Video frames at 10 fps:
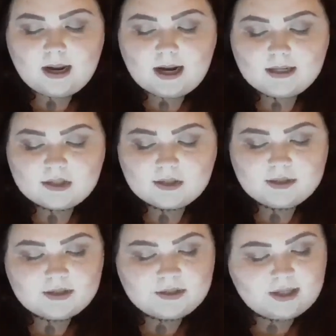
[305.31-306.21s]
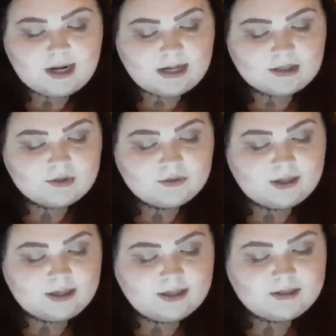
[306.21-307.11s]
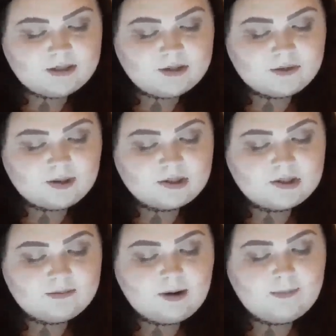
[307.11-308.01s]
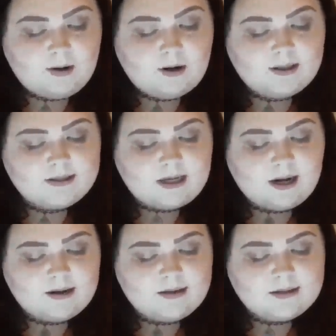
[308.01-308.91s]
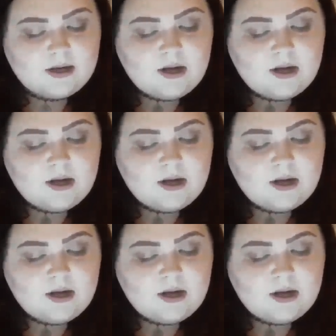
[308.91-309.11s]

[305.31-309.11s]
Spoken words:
I turned into an astral head to the direction of my body's eyes,